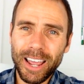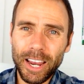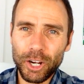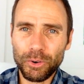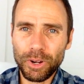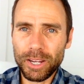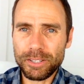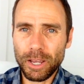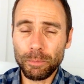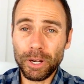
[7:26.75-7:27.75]
and
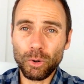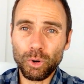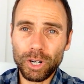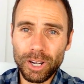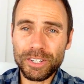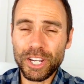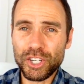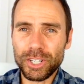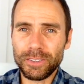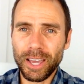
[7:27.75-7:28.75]
creates a better
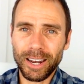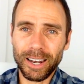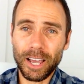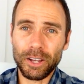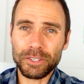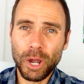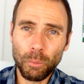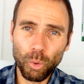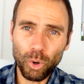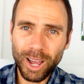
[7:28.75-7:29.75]
organization that allows
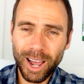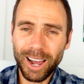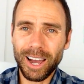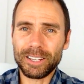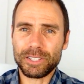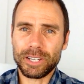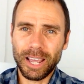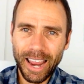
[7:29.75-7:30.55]
more enhanced